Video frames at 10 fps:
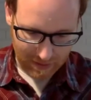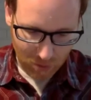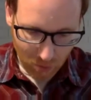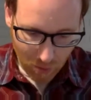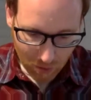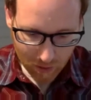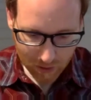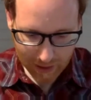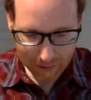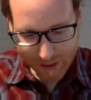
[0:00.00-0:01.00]
Or
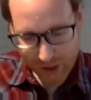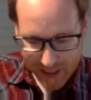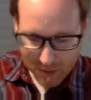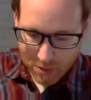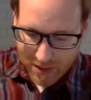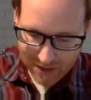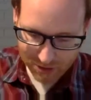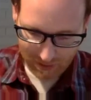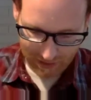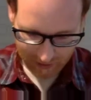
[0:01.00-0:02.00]
am I trying to please
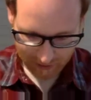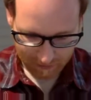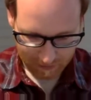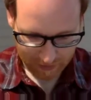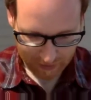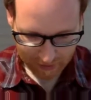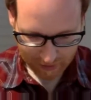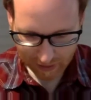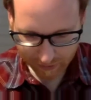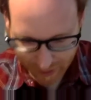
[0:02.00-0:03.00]
men? If I